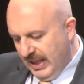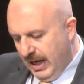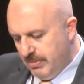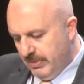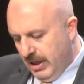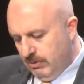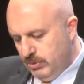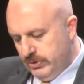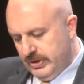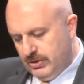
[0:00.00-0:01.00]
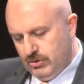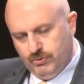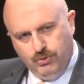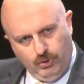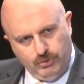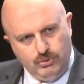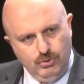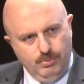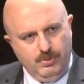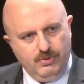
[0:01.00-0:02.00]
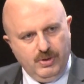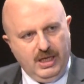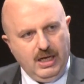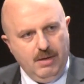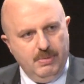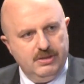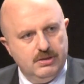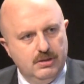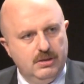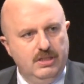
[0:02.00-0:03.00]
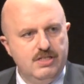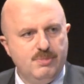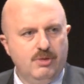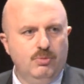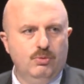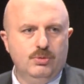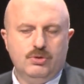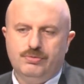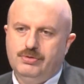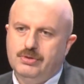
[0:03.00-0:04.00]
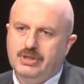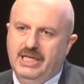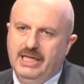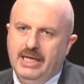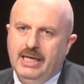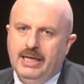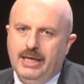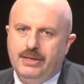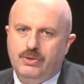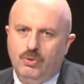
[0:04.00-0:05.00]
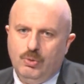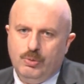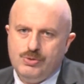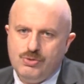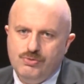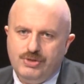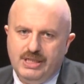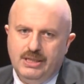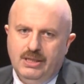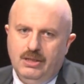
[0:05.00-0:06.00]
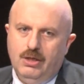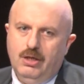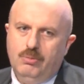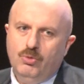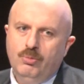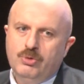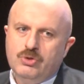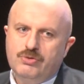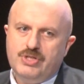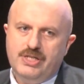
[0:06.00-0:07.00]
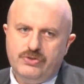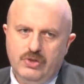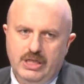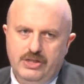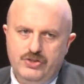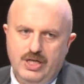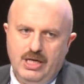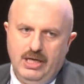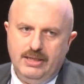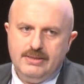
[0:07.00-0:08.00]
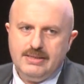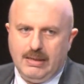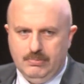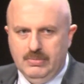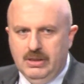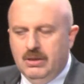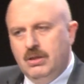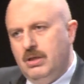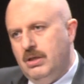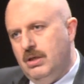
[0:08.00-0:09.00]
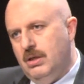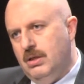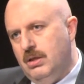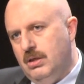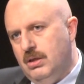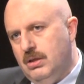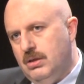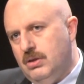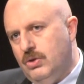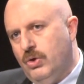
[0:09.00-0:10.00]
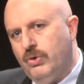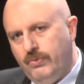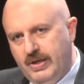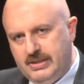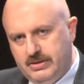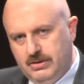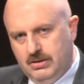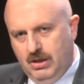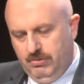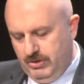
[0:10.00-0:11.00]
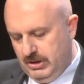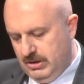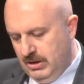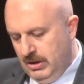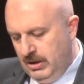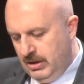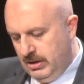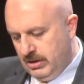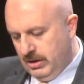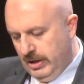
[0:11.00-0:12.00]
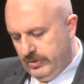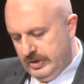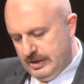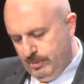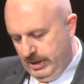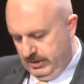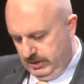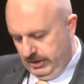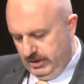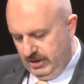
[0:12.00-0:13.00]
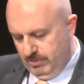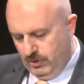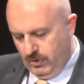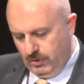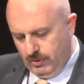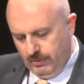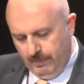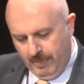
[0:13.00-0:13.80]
I'm now moving to the fourth group where I mentioned the Hizmet movement of Turkey and all Sufi movements of Central Asia and some northwestern African countries, particularly Morocco.